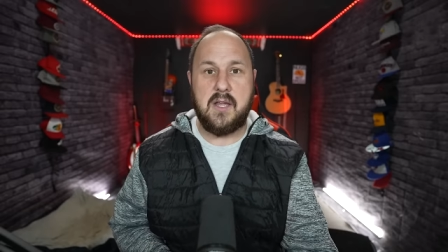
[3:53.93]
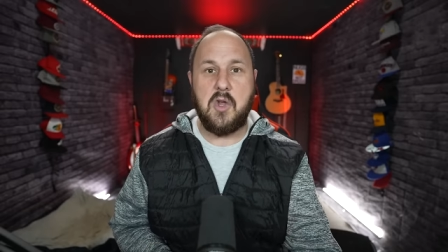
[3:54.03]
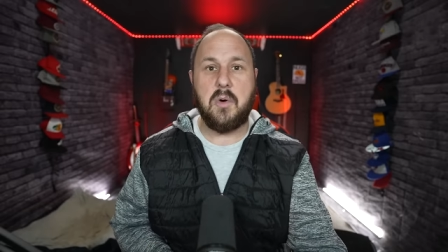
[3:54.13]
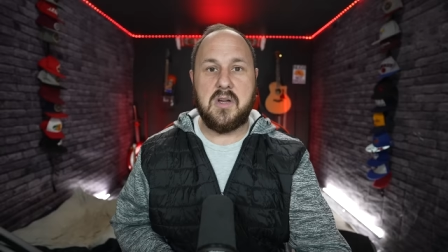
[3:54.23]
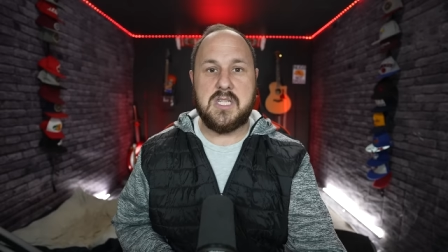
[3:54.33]

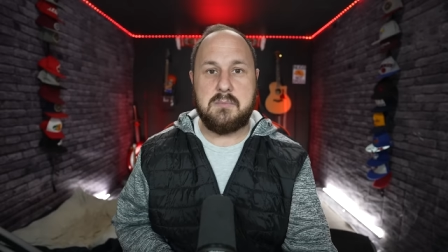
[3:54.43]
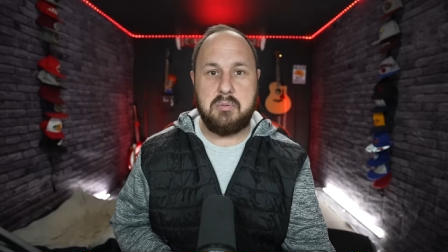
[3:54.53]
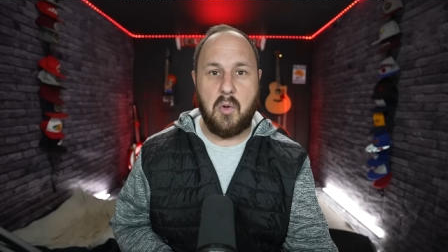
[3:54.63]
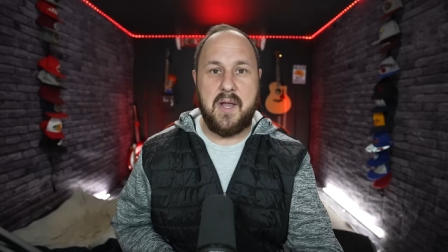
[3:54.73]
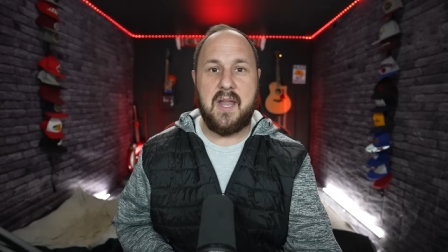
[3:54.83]
You are
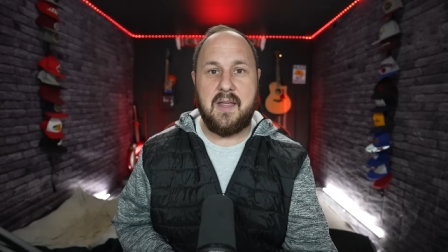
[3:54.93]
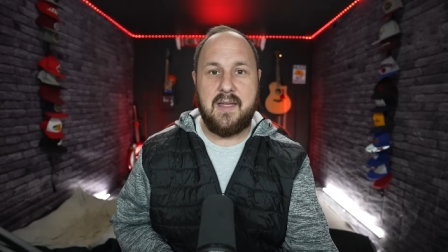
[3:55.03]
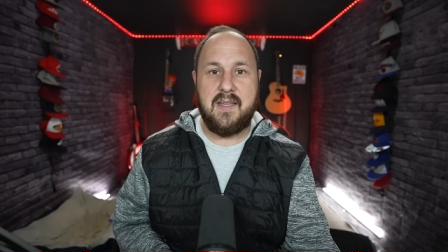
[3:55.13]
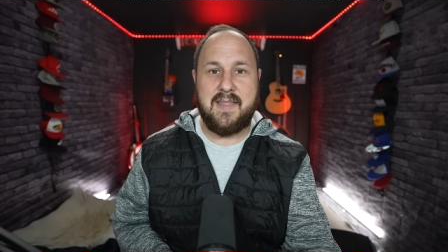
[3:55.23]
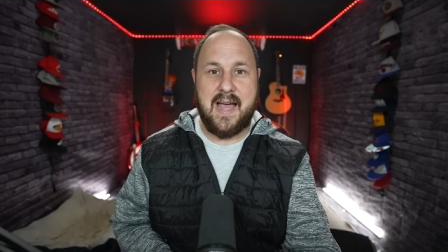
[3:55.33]
exploiting
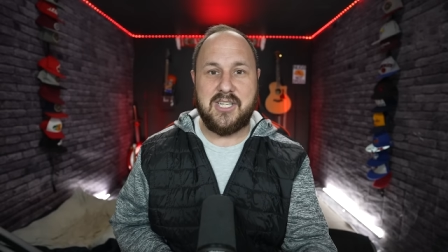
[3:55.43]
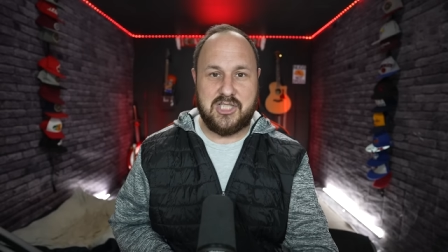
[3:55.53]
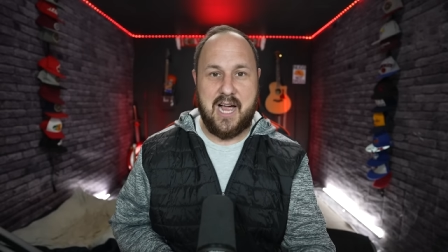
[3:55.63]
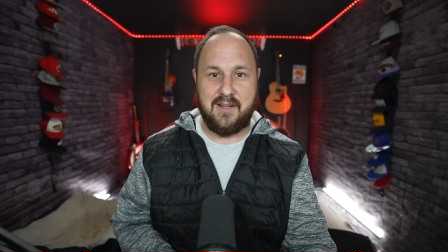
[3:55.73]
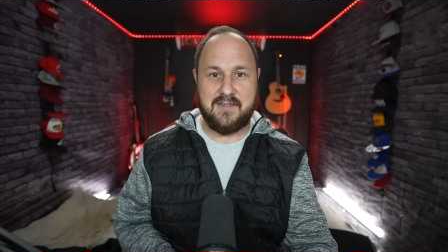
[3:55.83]
that
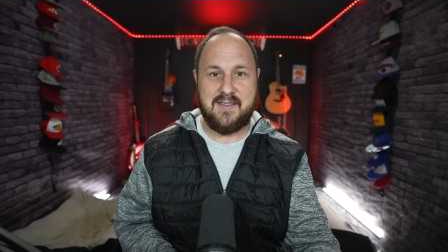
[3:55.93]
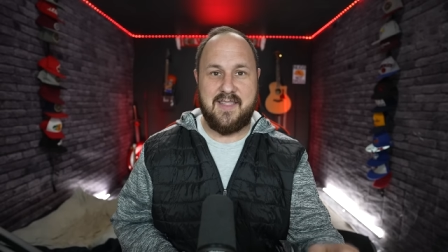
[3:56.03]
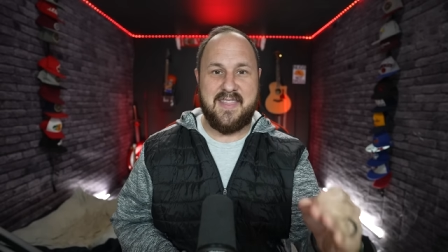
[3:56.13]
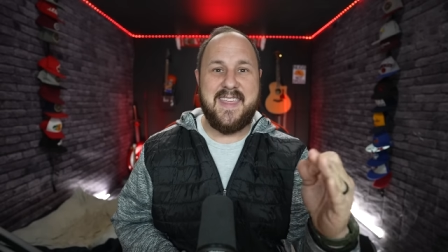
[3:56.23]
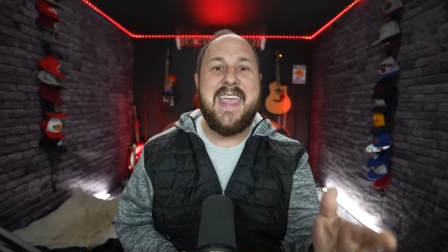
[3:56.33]
child.
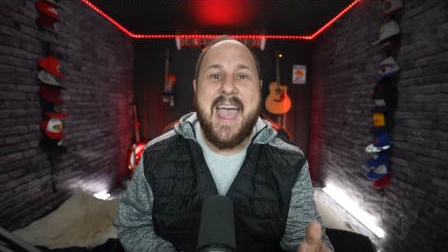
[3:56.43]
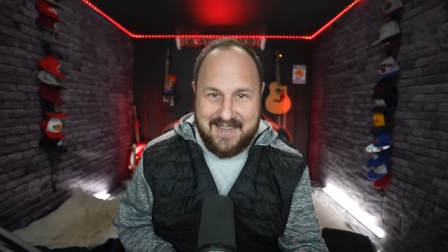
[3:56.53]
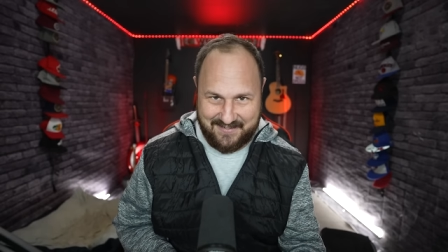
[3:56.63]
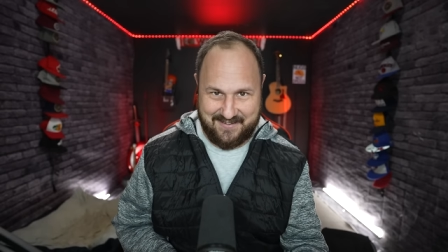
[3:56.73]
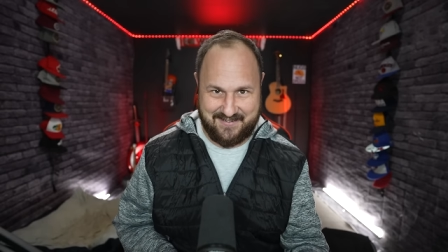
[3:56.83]
The
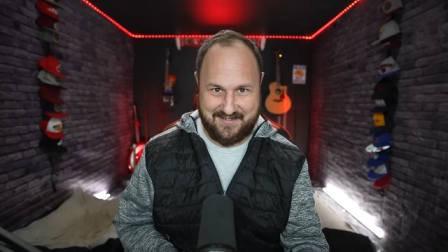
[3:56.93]
end.